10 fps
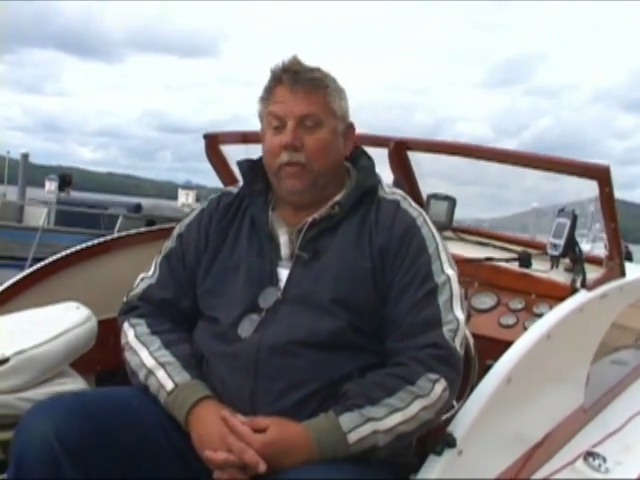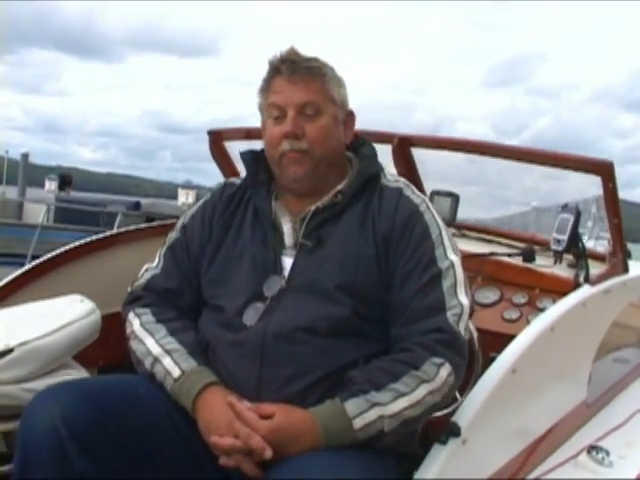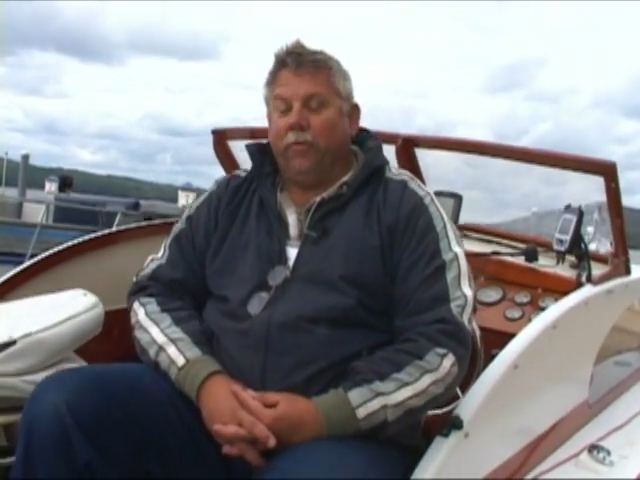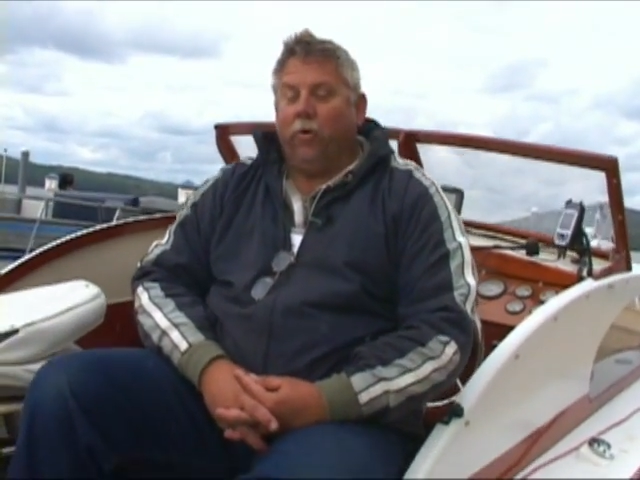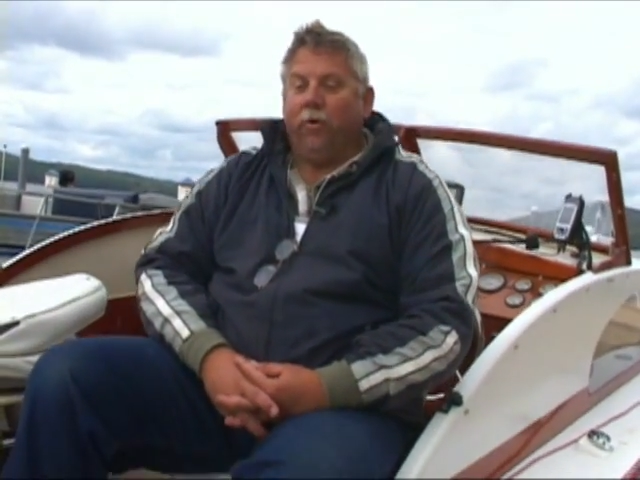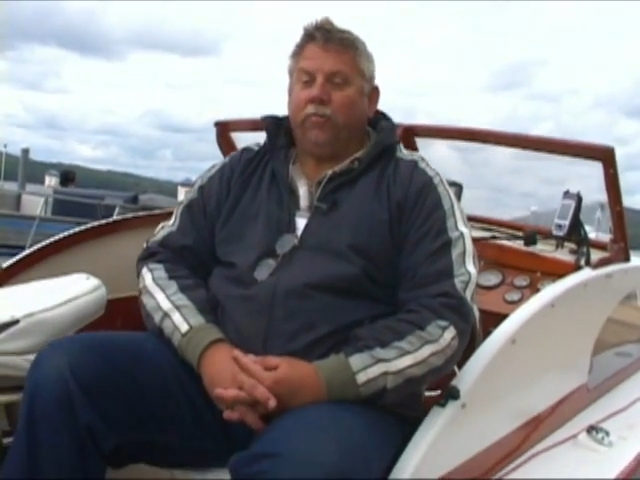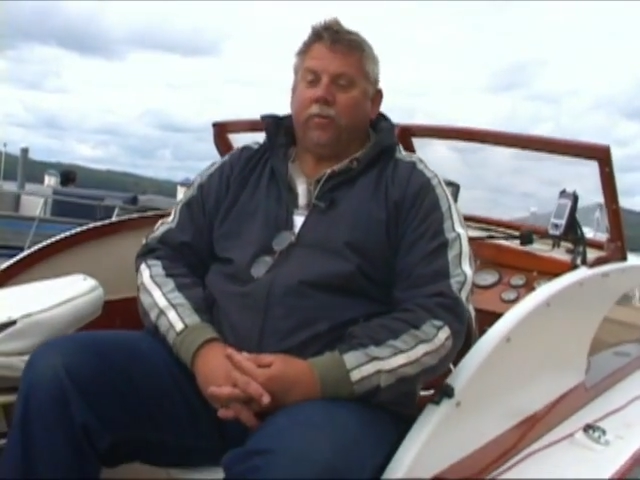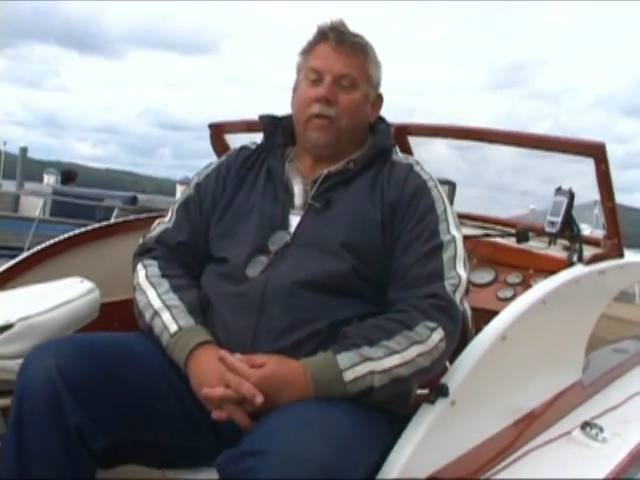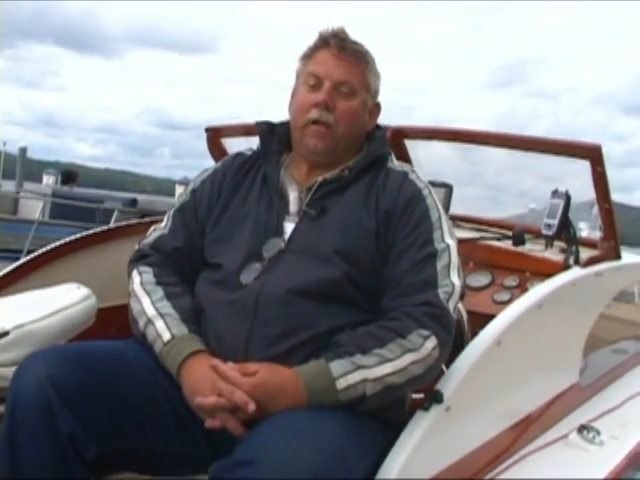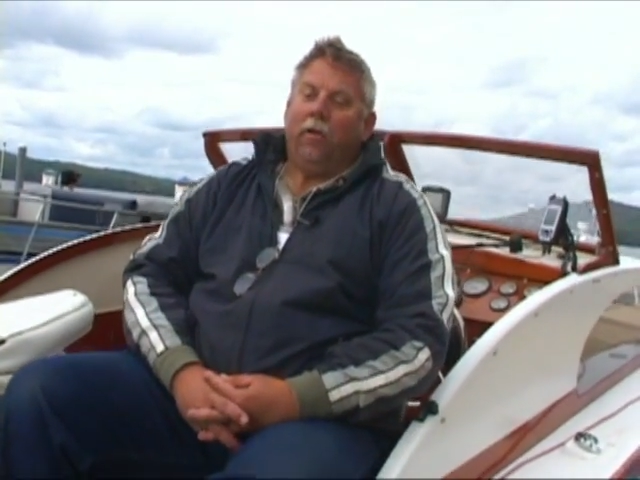even though it
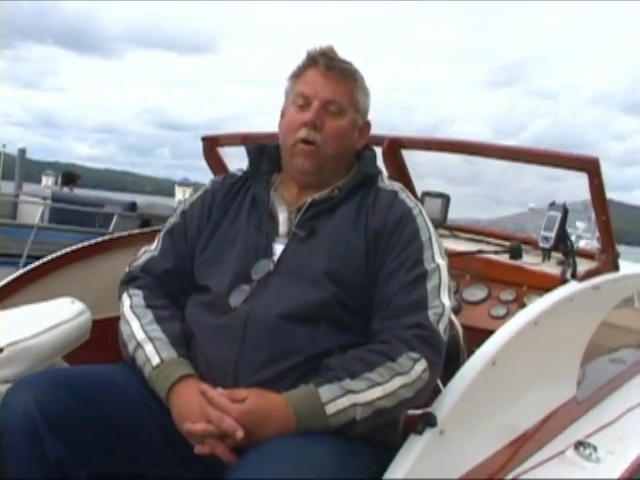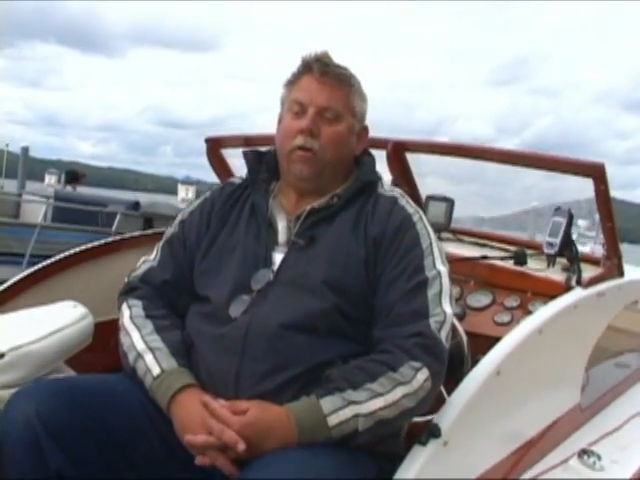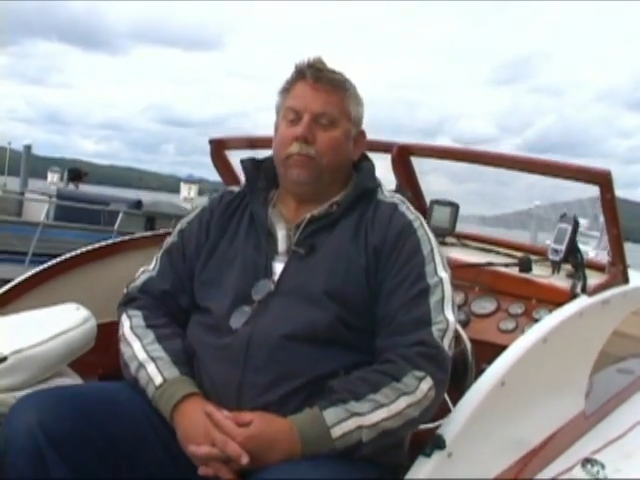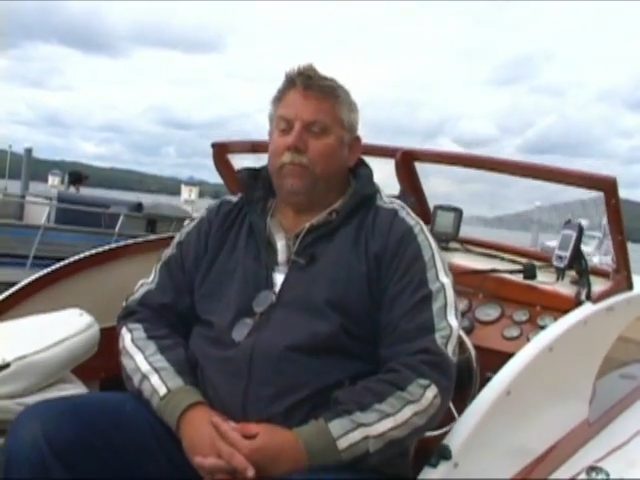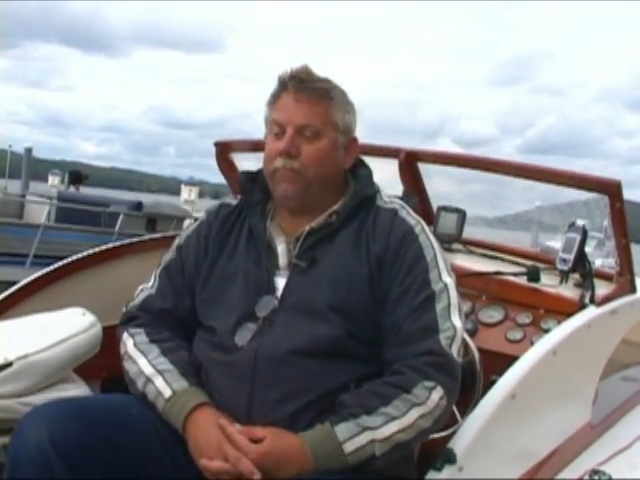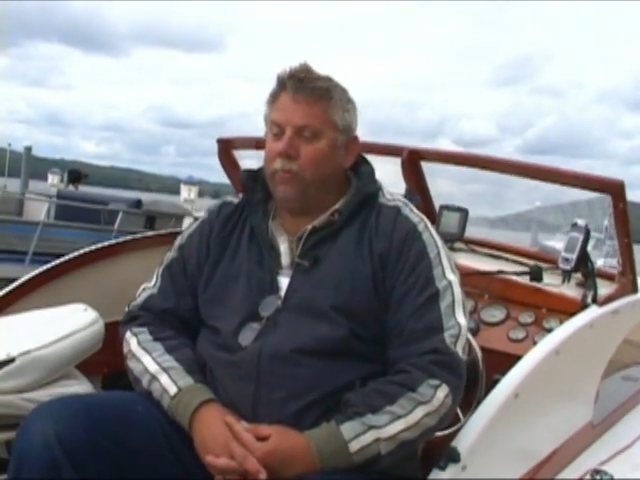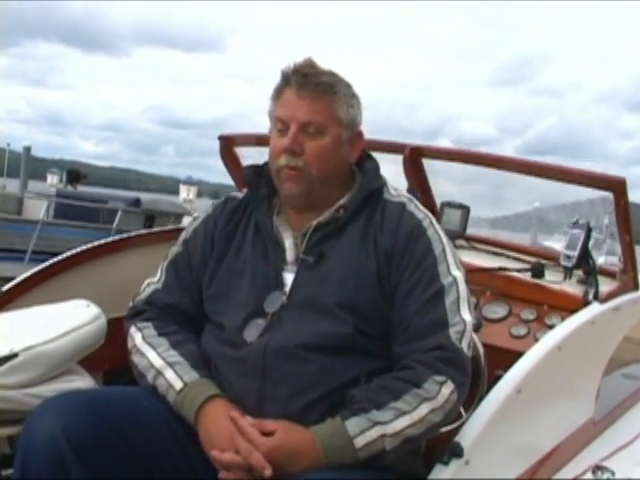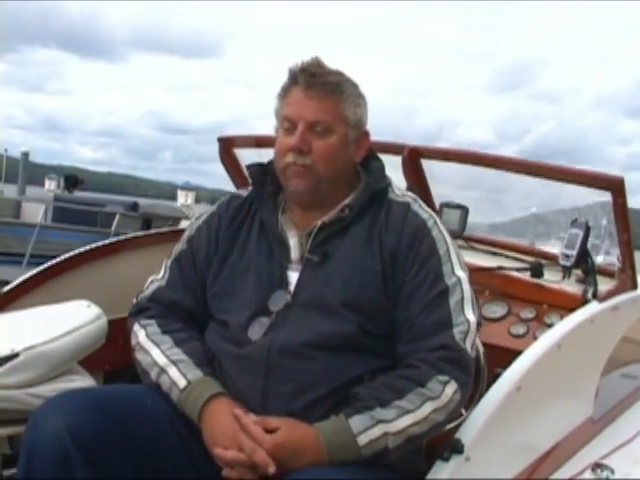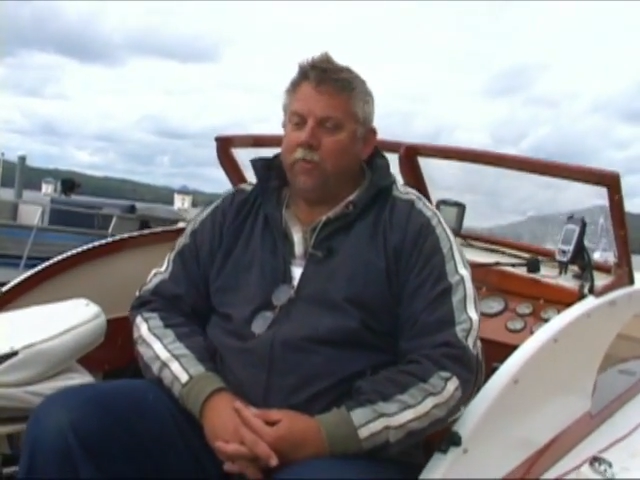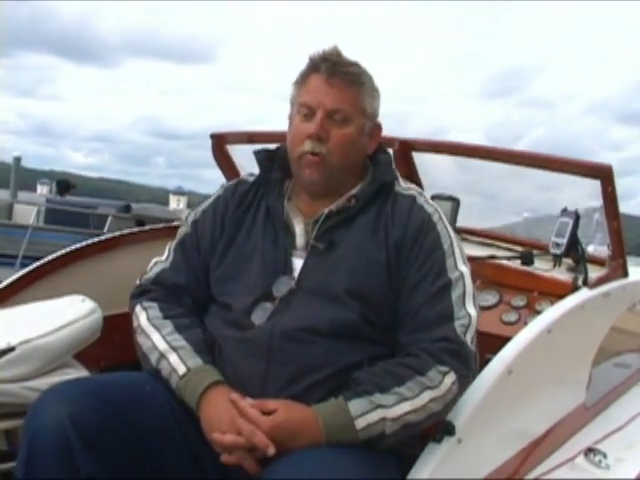took that long before
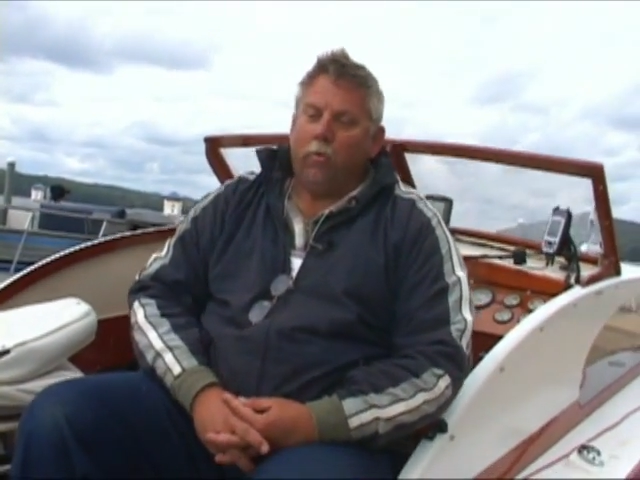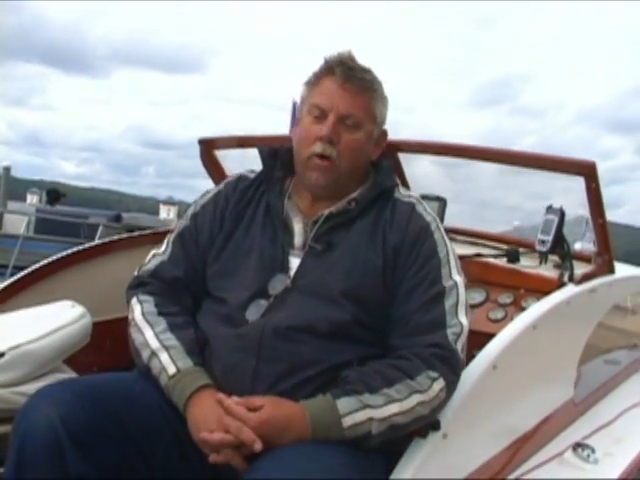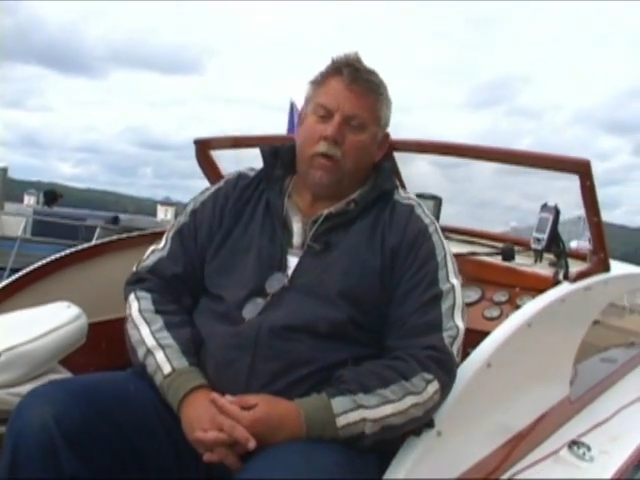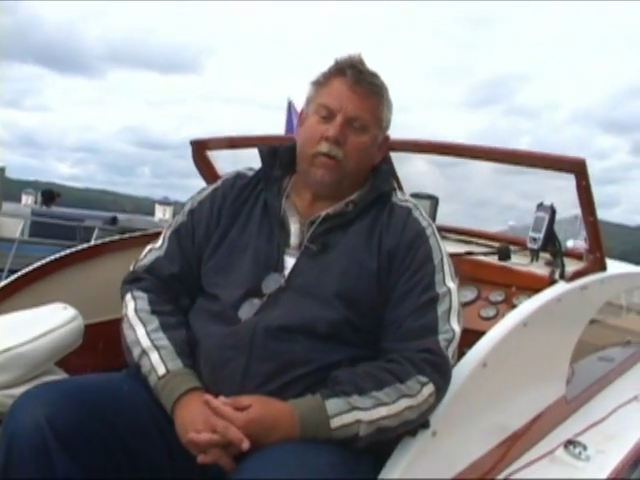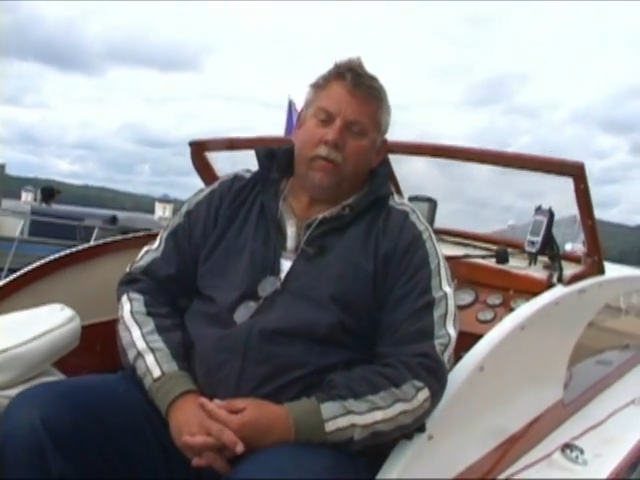it saw water,